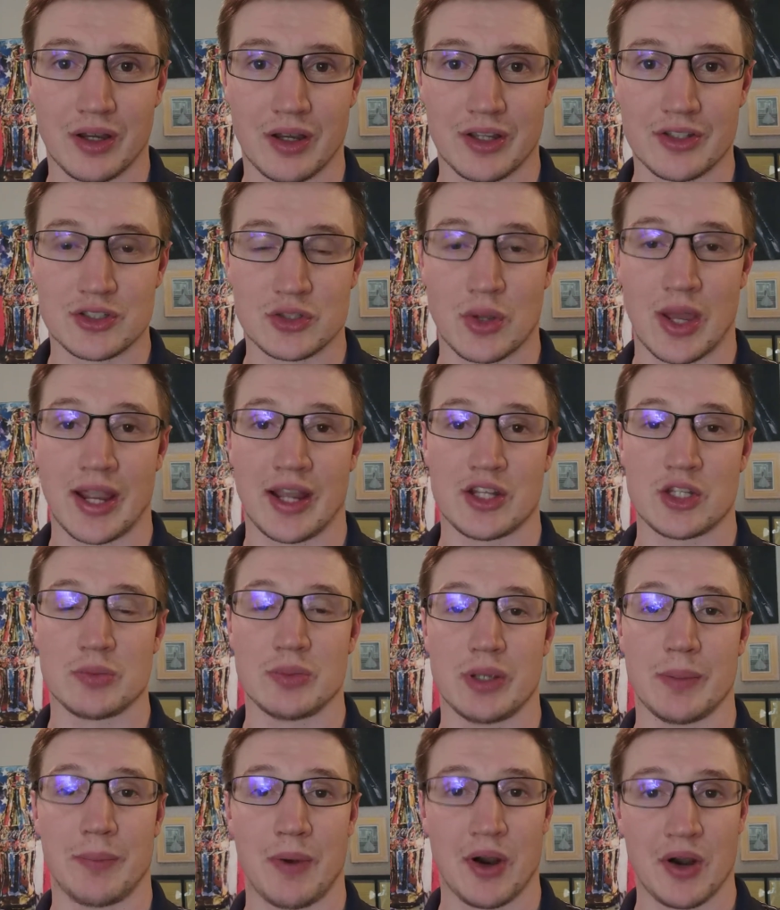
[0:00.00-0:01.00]
And so I got to
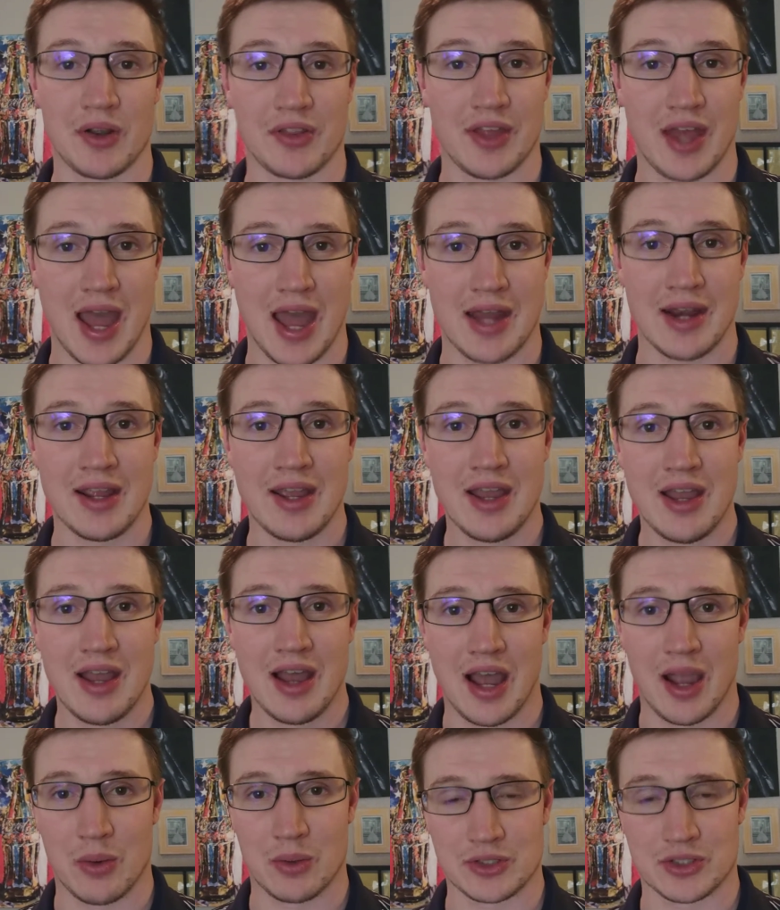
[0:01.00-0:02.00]
be a part of that.
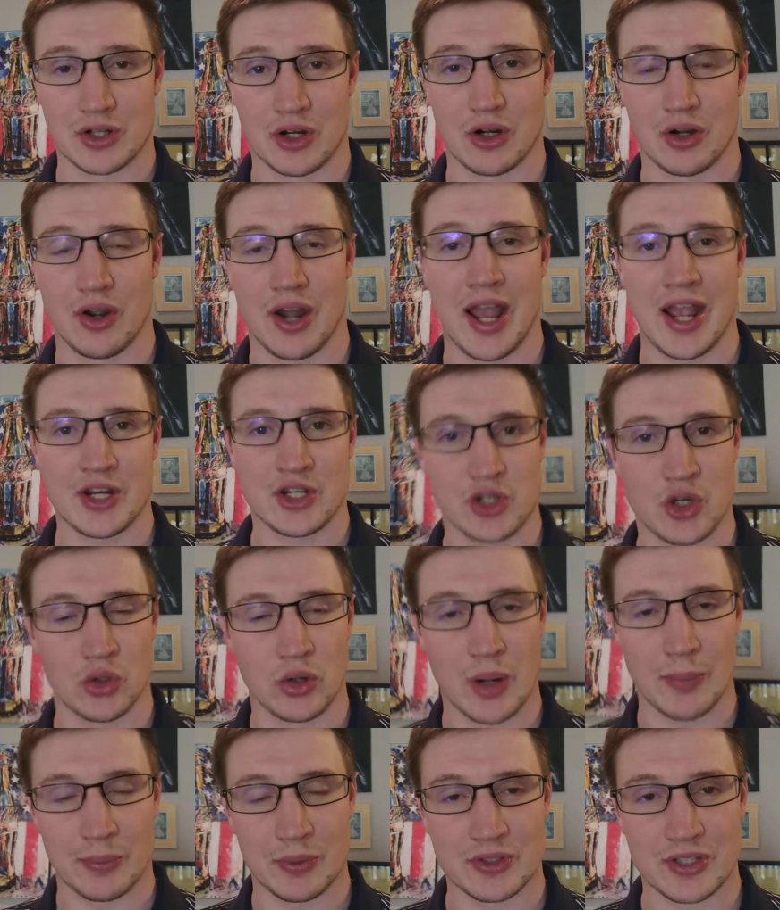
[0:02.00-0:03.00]
I was our national
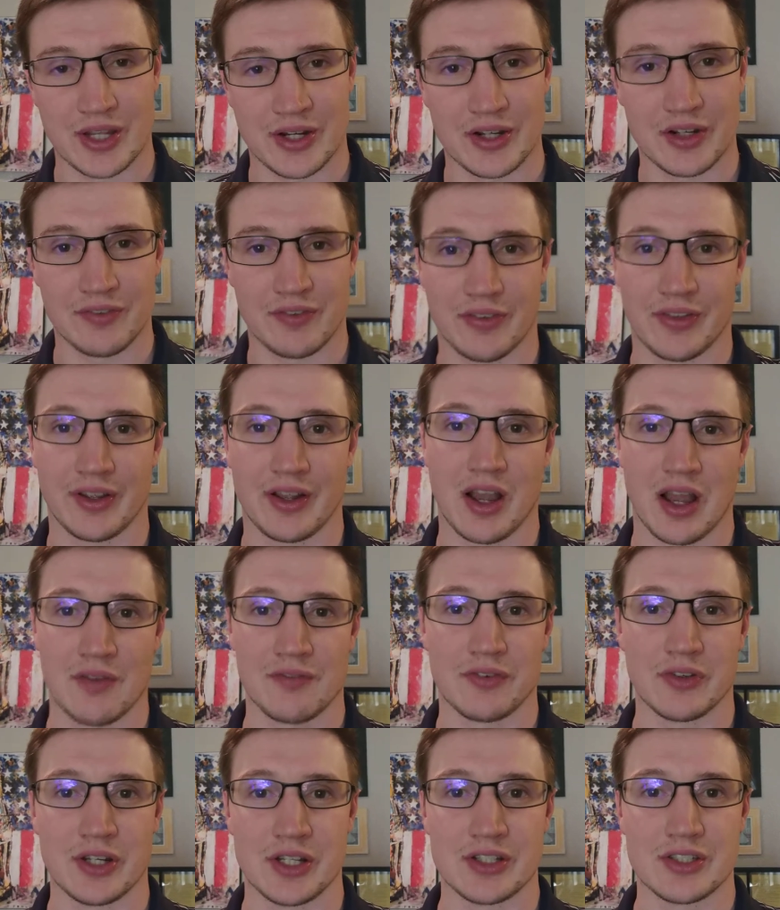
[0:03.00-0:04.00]
representative at the
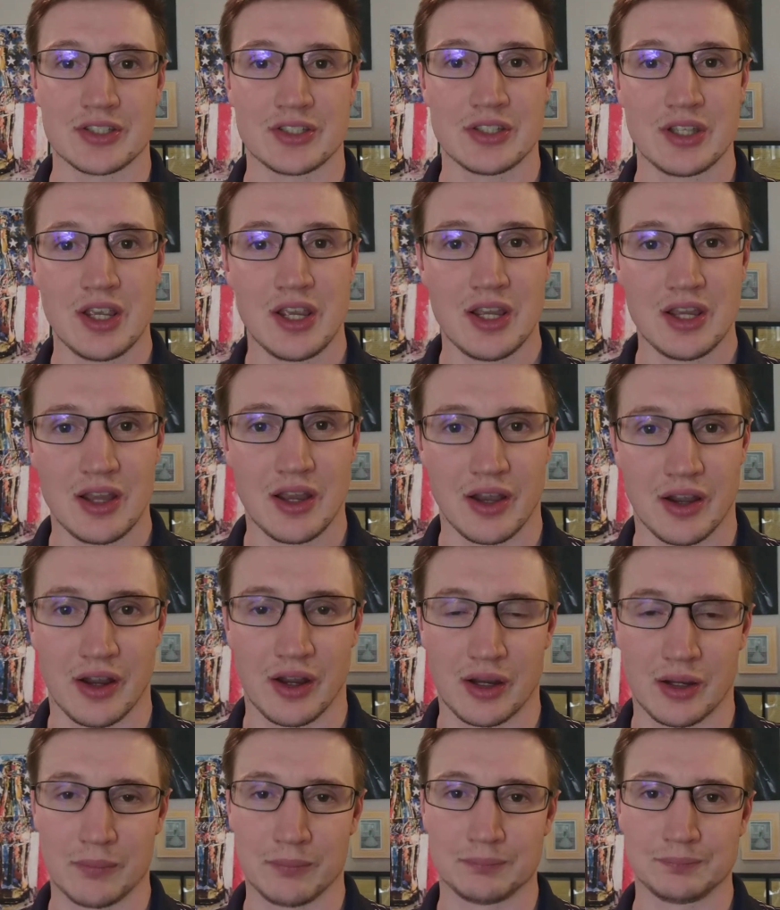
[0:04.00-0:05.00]
conference,
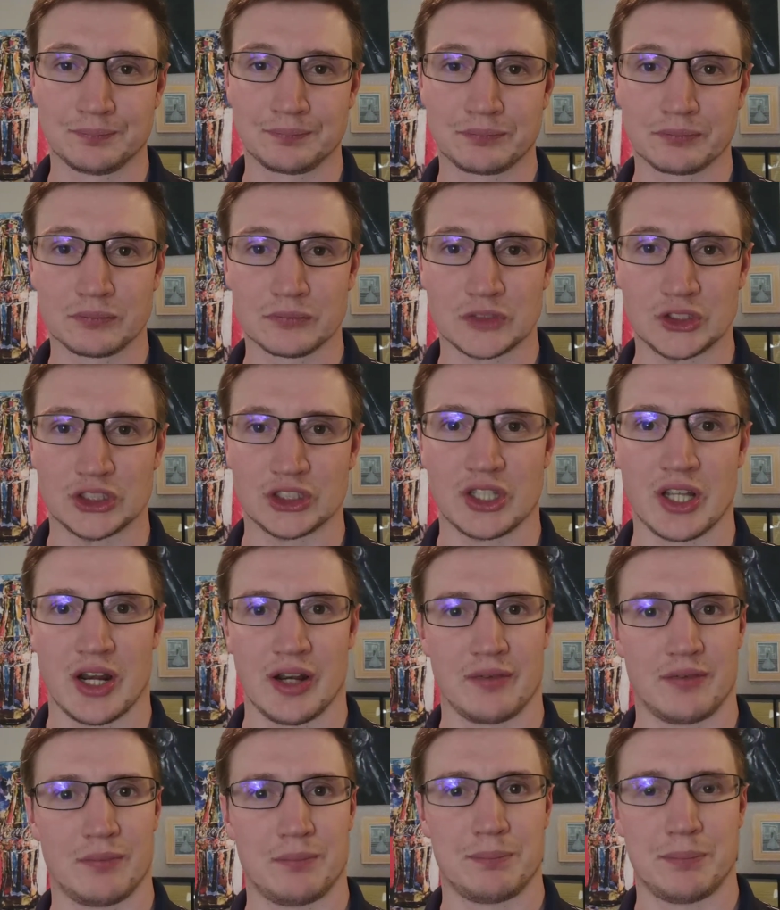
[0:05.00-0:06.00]
just kind
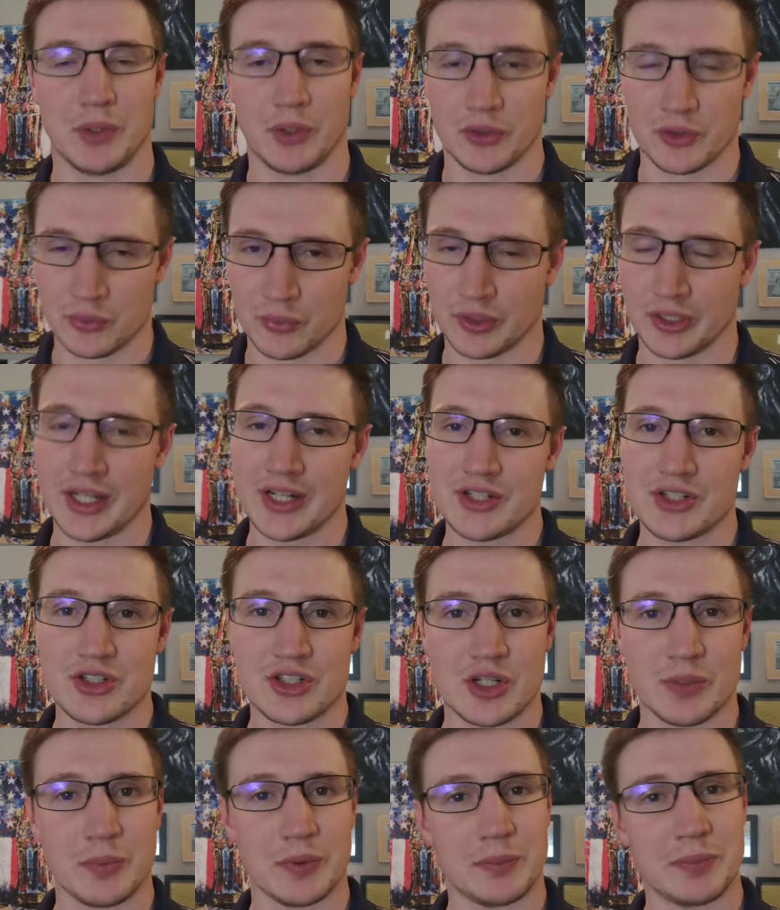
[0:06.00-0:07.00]
of building
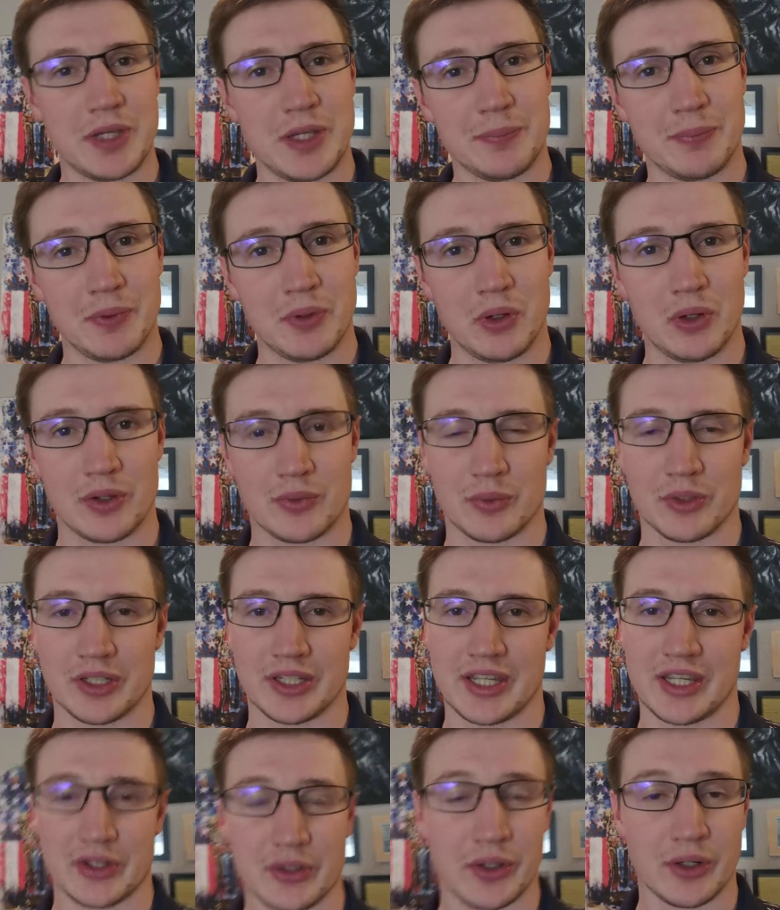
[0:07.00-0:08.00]
relationship with people and
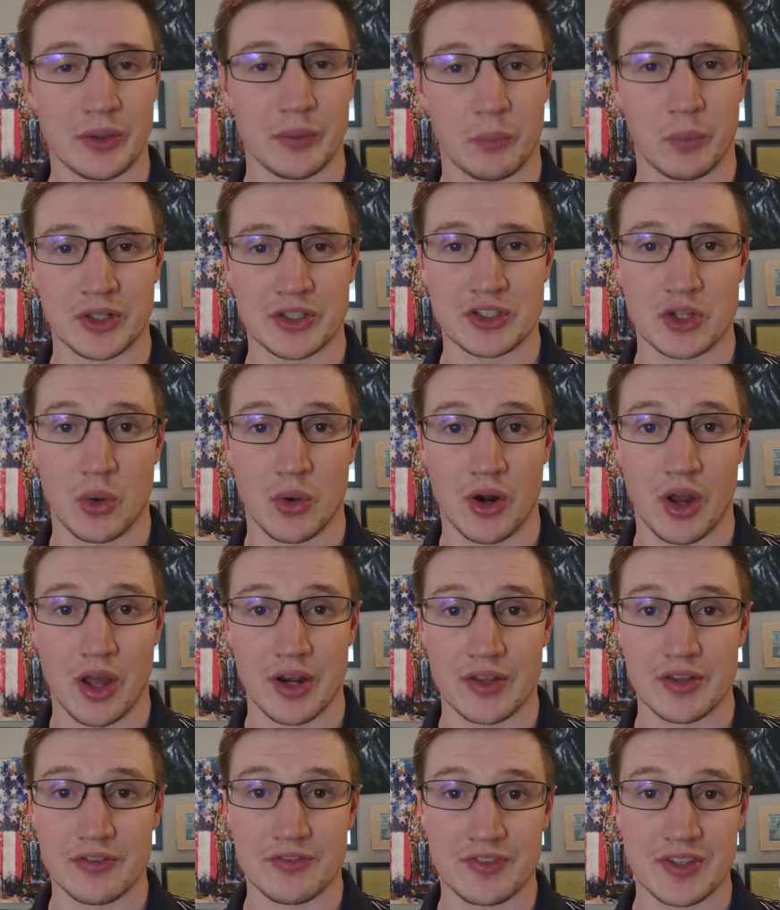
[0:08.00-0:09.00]
really hearing what's going
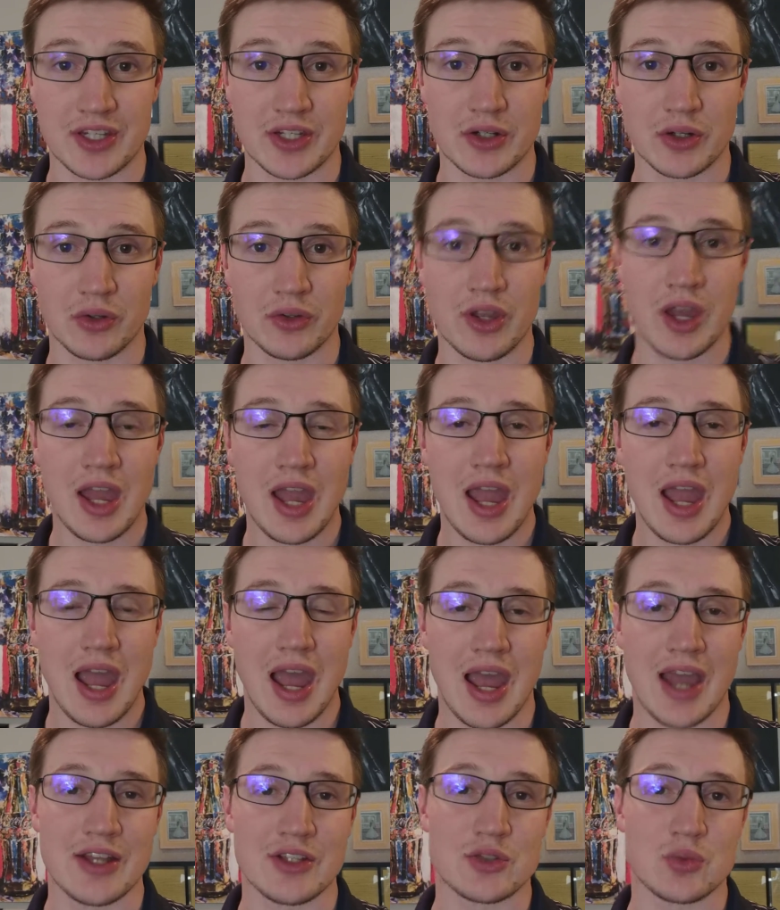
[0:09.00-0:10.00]
on in the field,
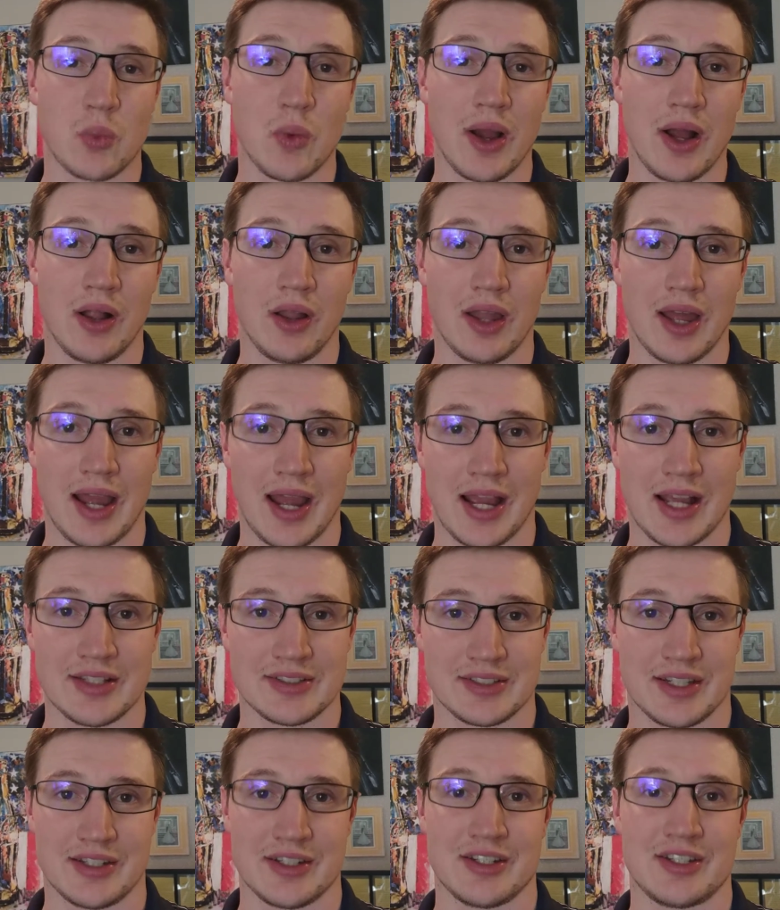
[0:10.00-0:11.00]
as well
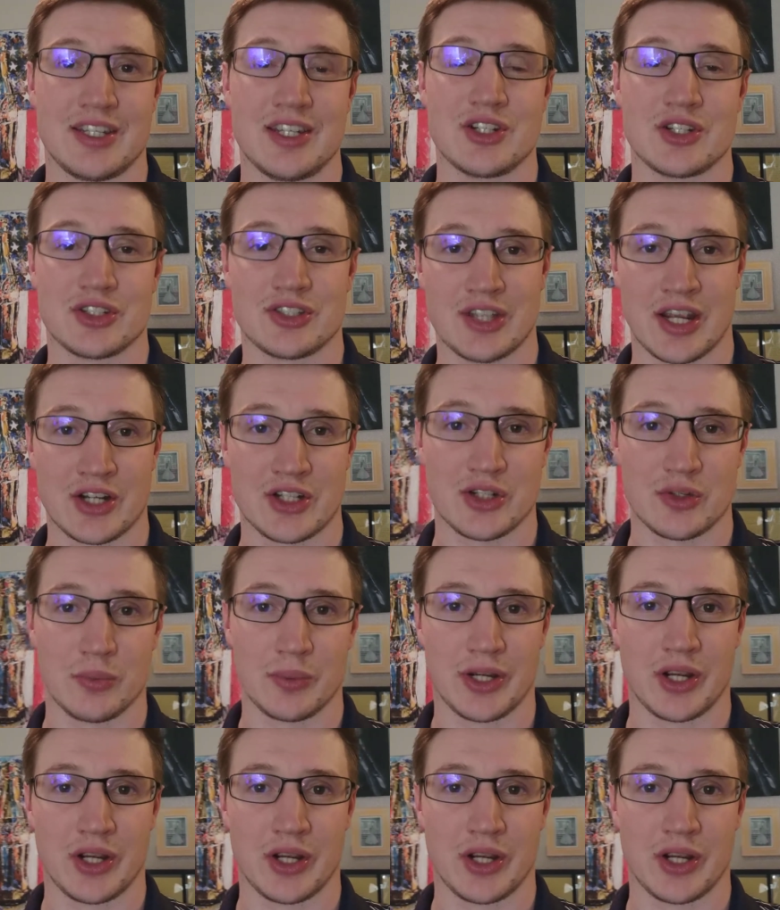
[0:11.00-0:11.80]
as getting to teach a section.